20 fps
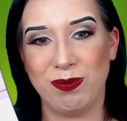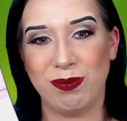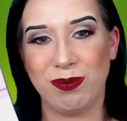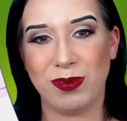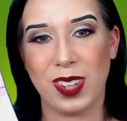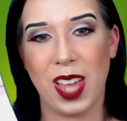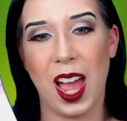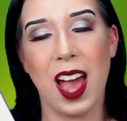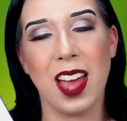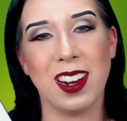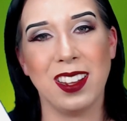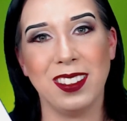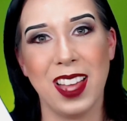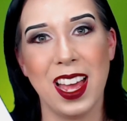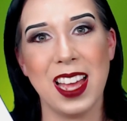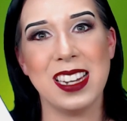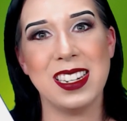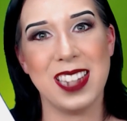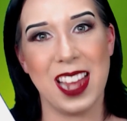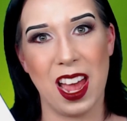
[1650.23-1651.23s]
kind of
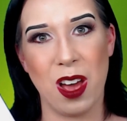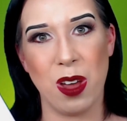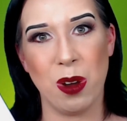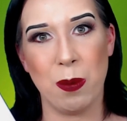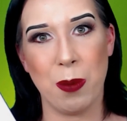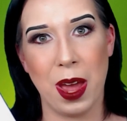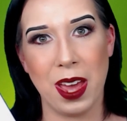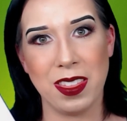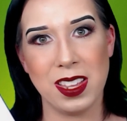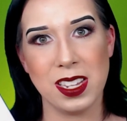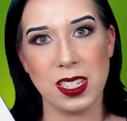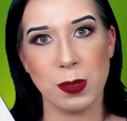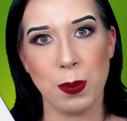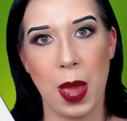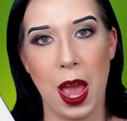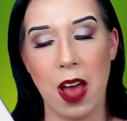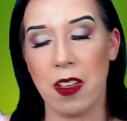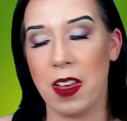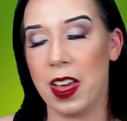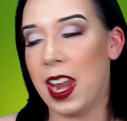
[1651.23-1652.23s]
let down by this
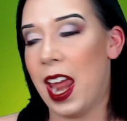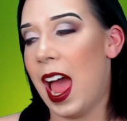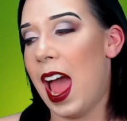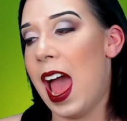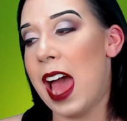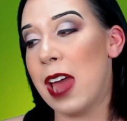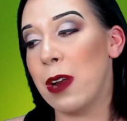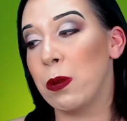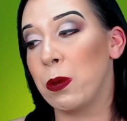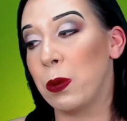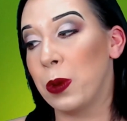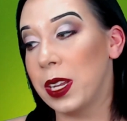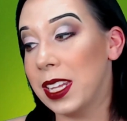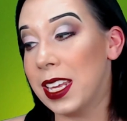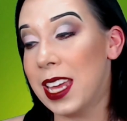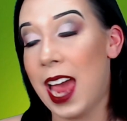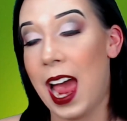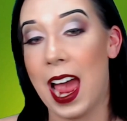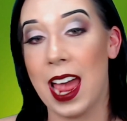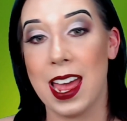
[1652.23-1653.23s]
palette. I had
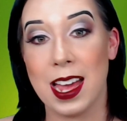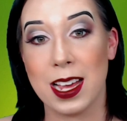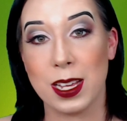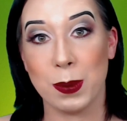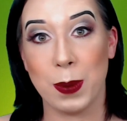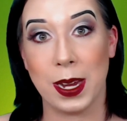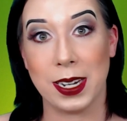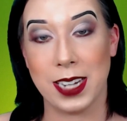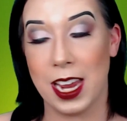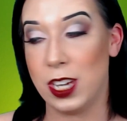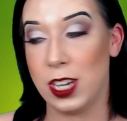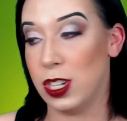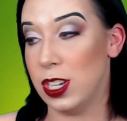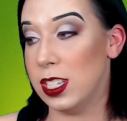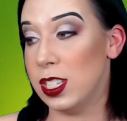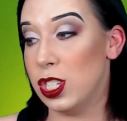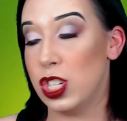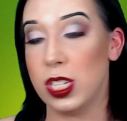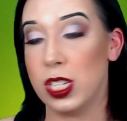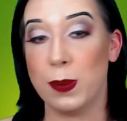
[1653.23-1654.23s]
really high
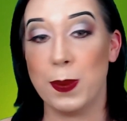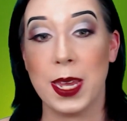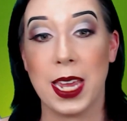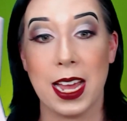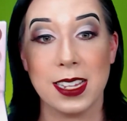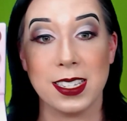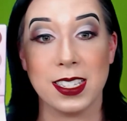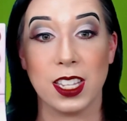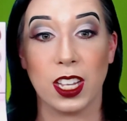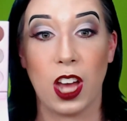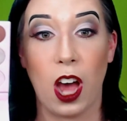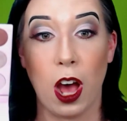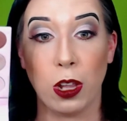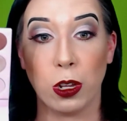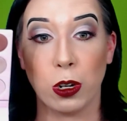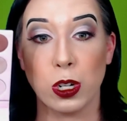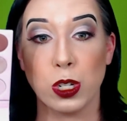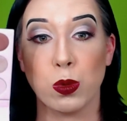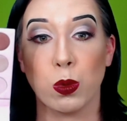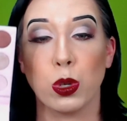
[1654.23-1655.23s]
expectations just because the
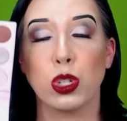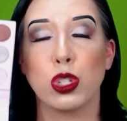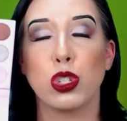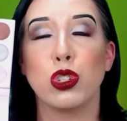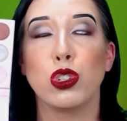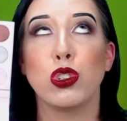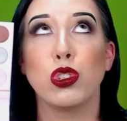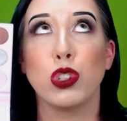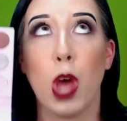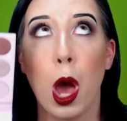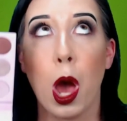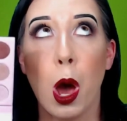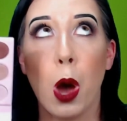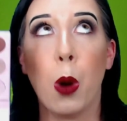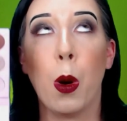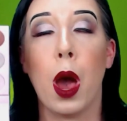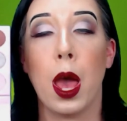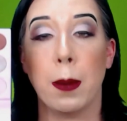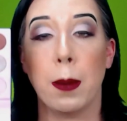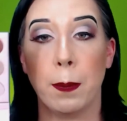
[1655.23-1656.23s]
colors were
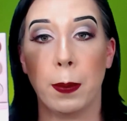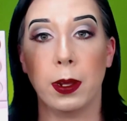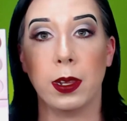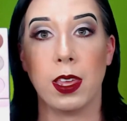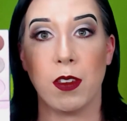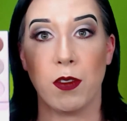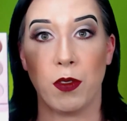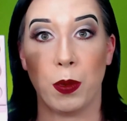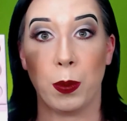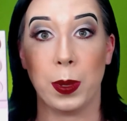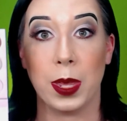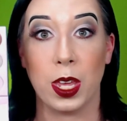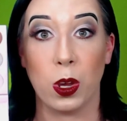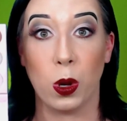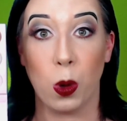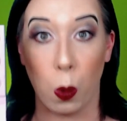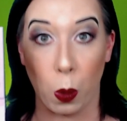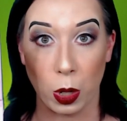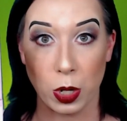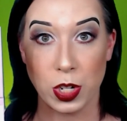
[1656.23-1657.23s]
so unbelievably
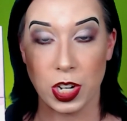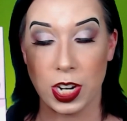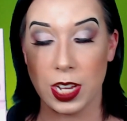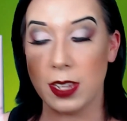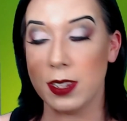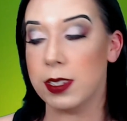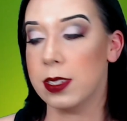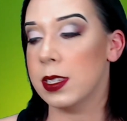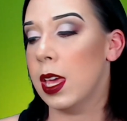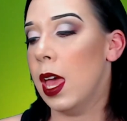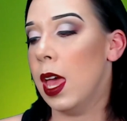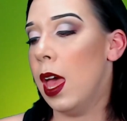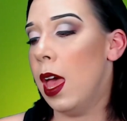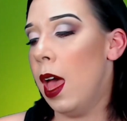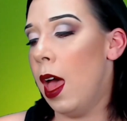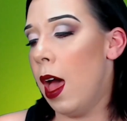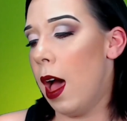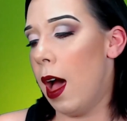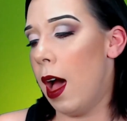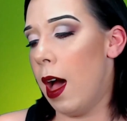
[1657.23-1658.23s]
gorgeous.
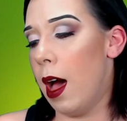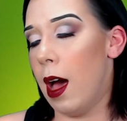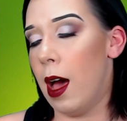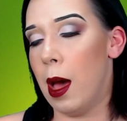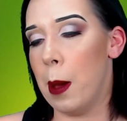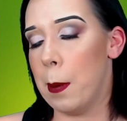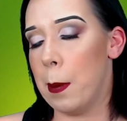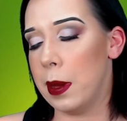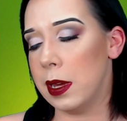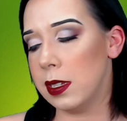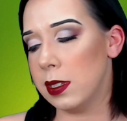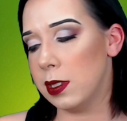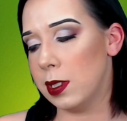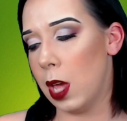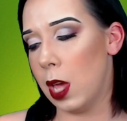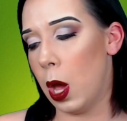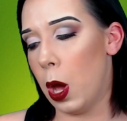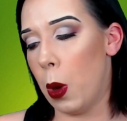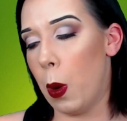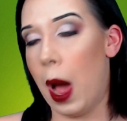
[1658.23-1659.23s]

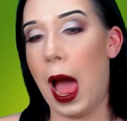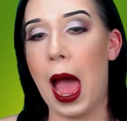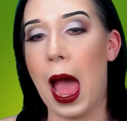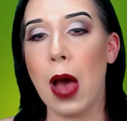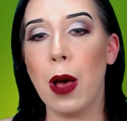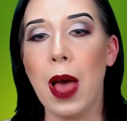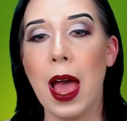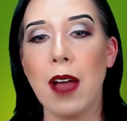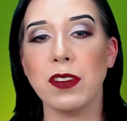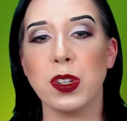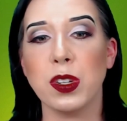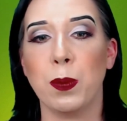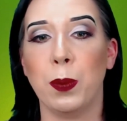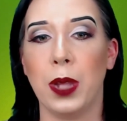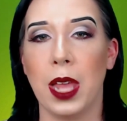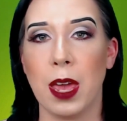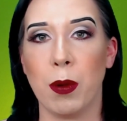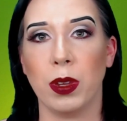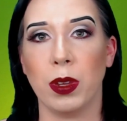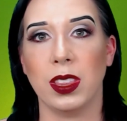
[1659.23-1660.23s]
So I'll have to
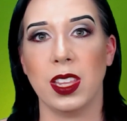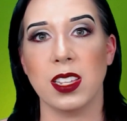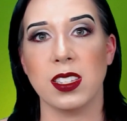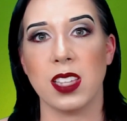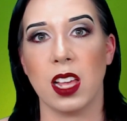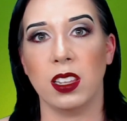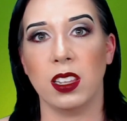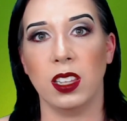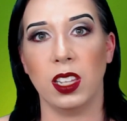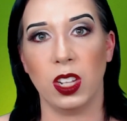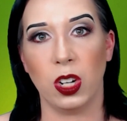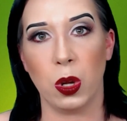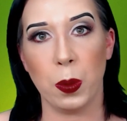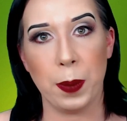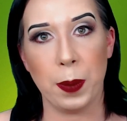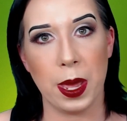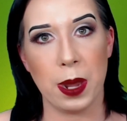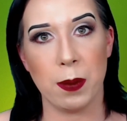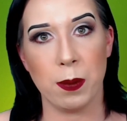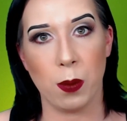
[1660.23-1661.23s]
play with this a little
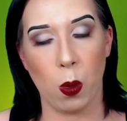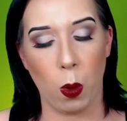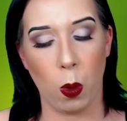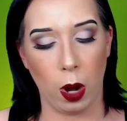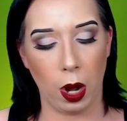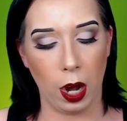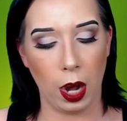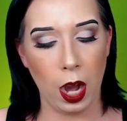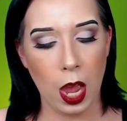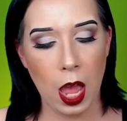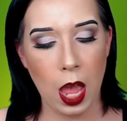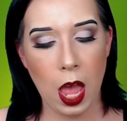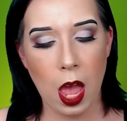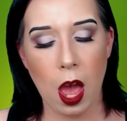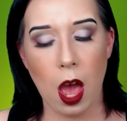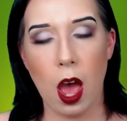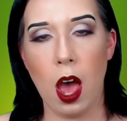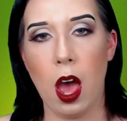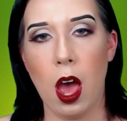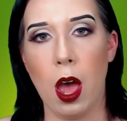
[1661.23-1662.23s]
bit more.
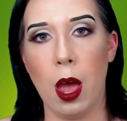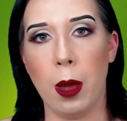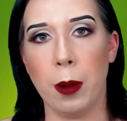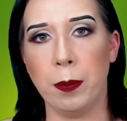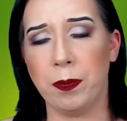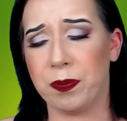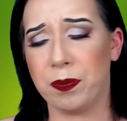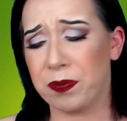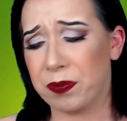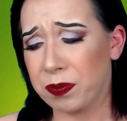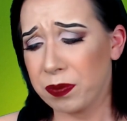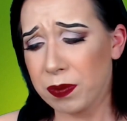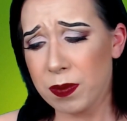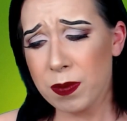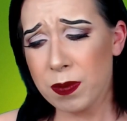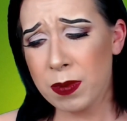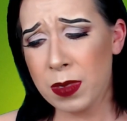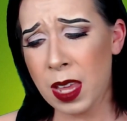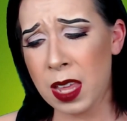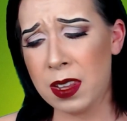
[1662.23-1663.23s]

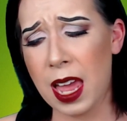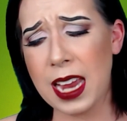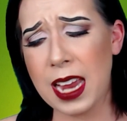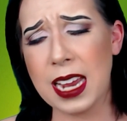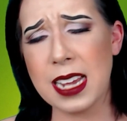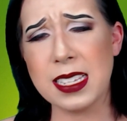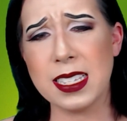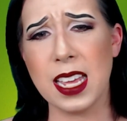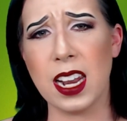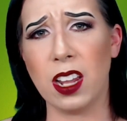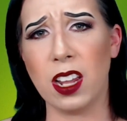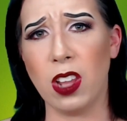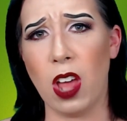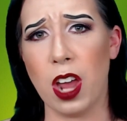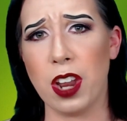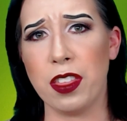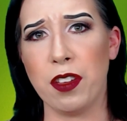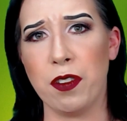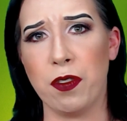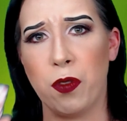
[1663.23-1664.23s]
Like I said, a
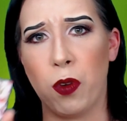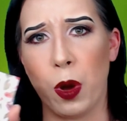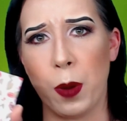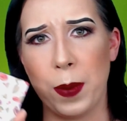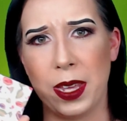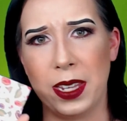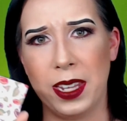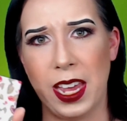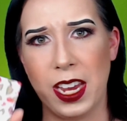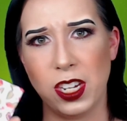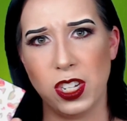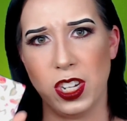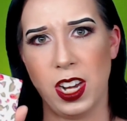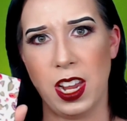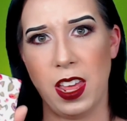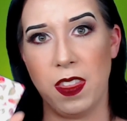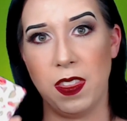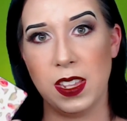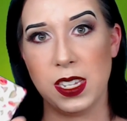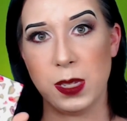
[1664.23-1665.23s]
lot of the formulation
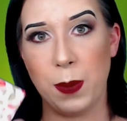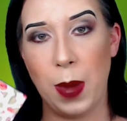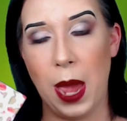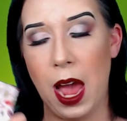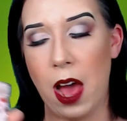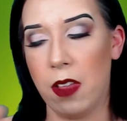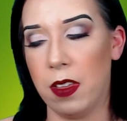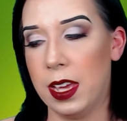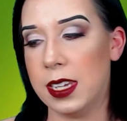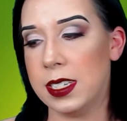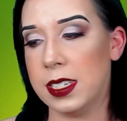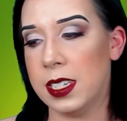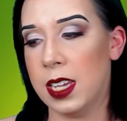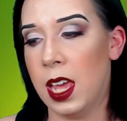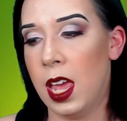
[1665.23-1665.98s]
in this palette